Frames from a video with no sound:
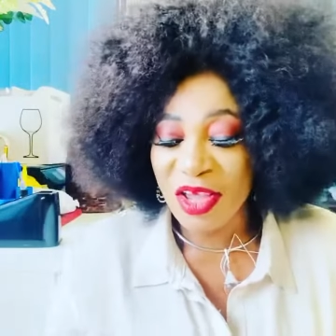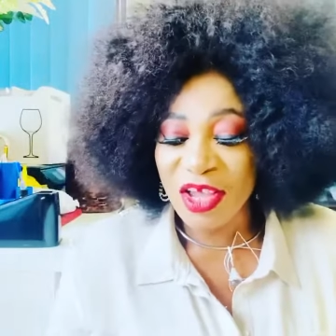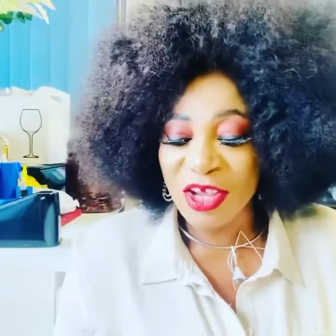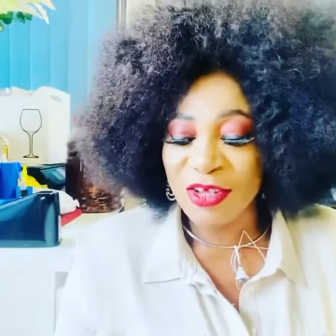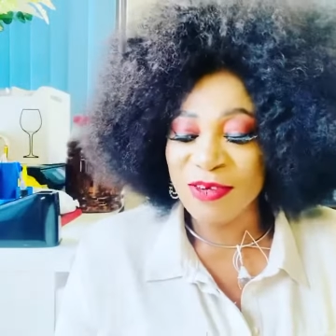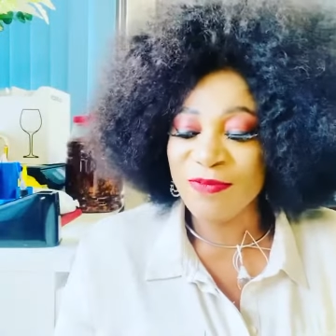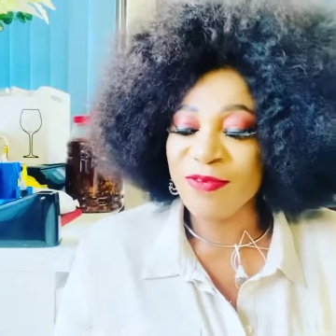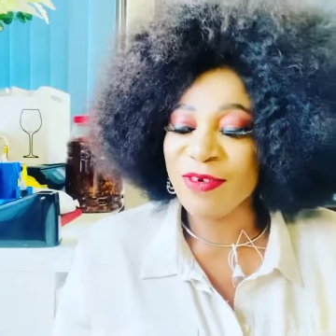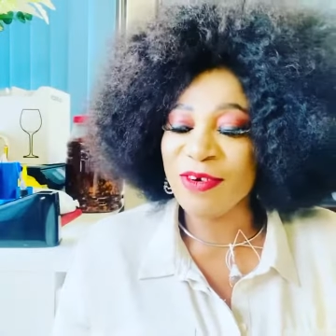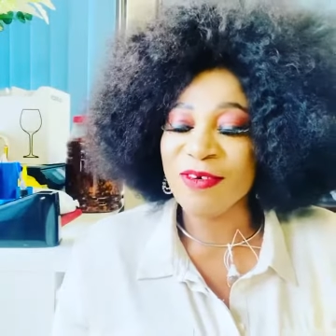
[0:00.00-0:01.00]
You know,
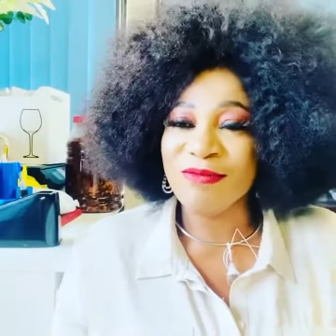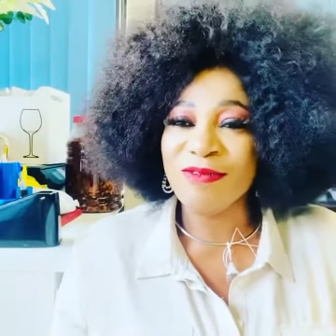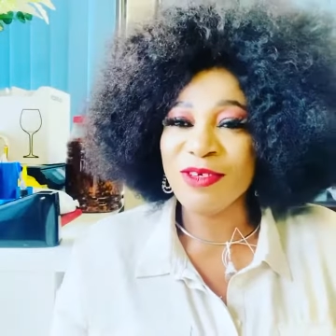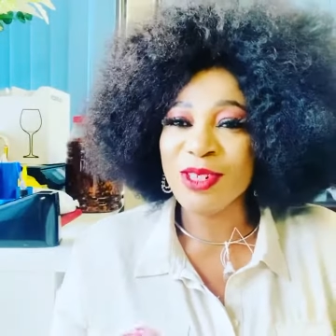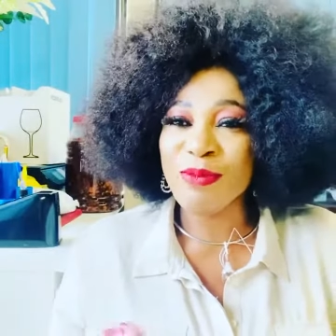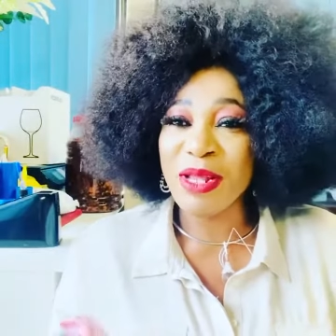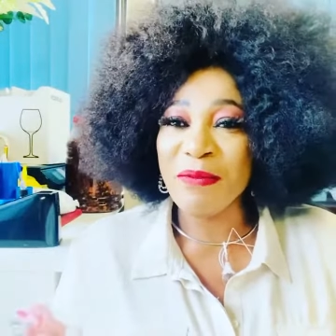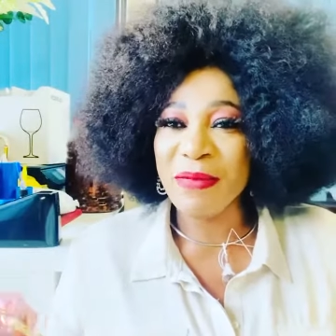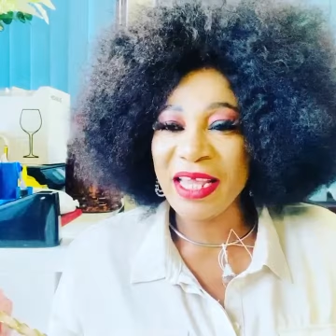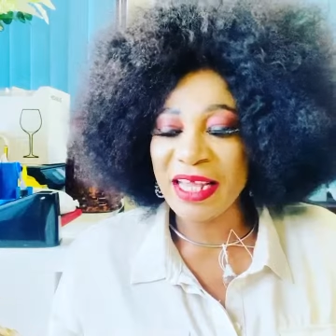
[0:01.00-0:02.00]
for those bling
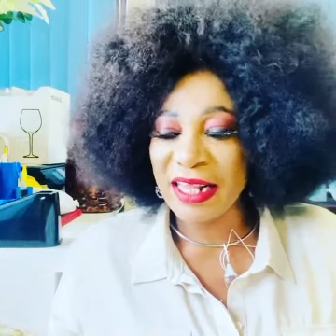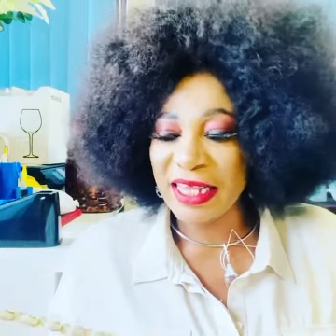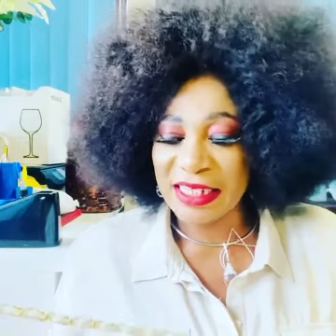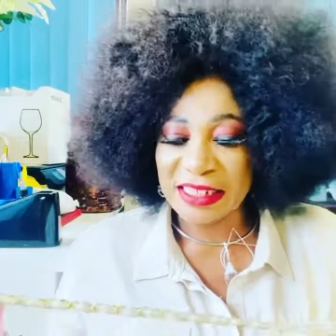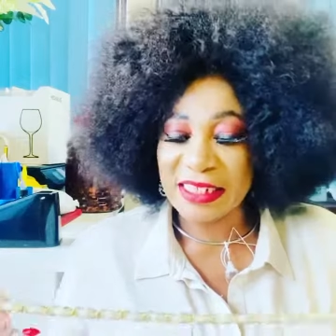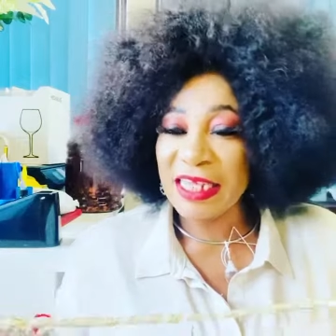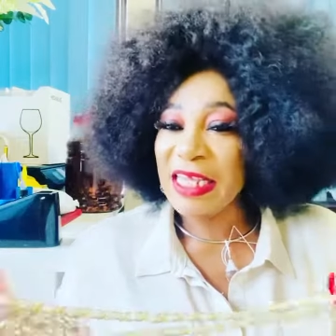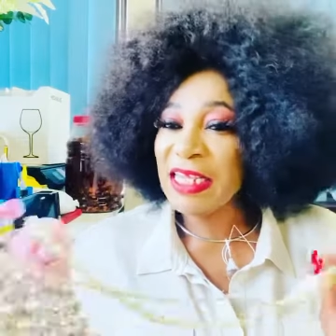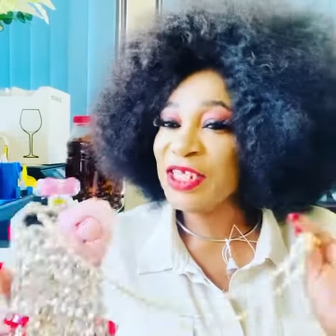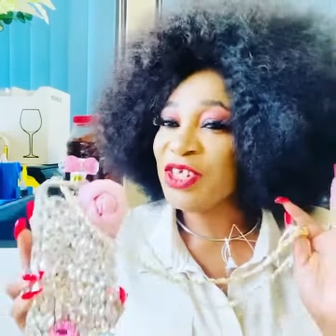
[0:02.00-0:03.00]
bling ladies,
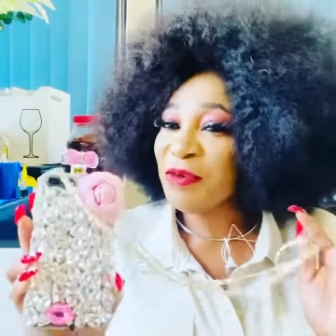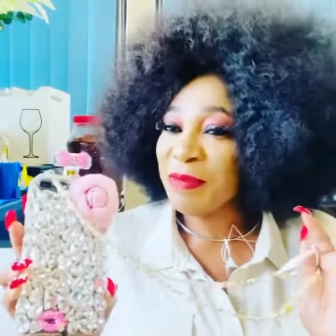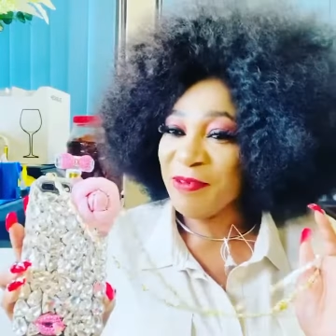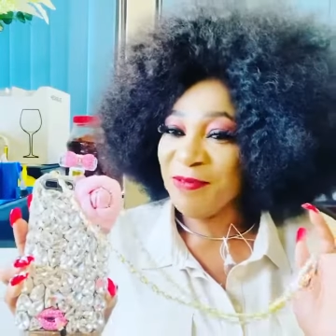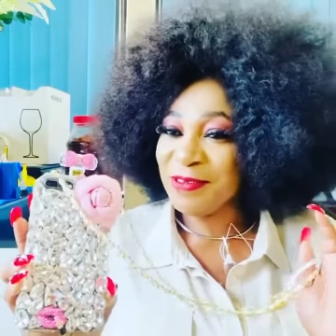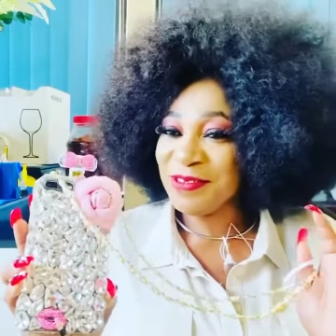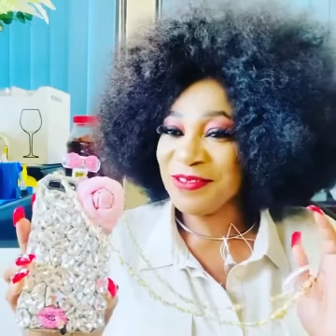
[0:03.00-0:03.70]
it's not by force.